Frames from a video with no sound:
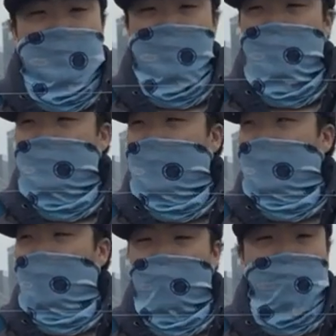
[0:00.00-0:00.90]
yeah what is
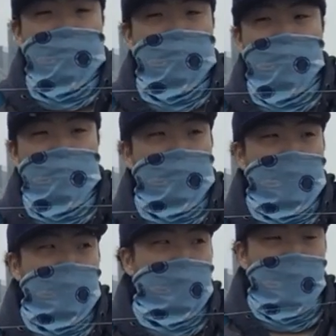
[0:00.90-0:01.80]
that like
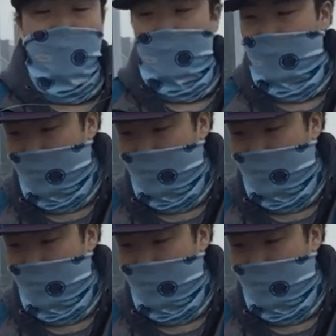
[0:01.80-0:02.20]
three-ish feet